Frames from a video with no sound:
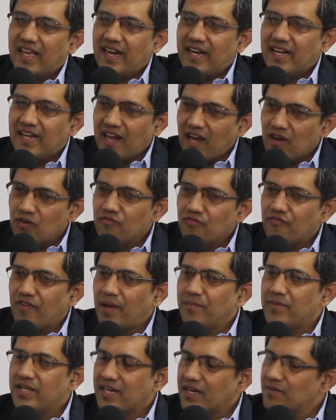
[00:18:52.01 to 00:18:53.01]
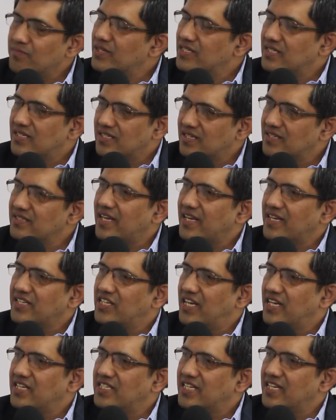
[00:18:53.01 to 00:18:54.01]
And now family-run businesses are
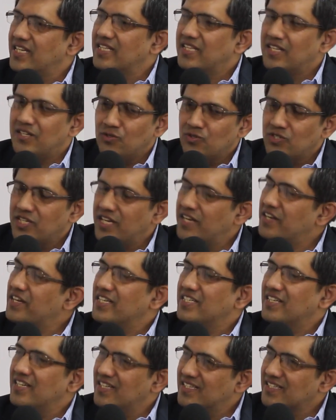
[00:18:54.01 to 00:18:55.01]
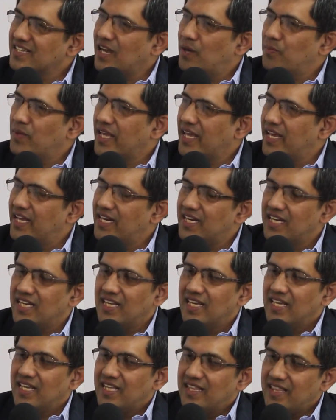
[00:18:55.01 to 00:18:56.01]
changing. The new generation is coming in.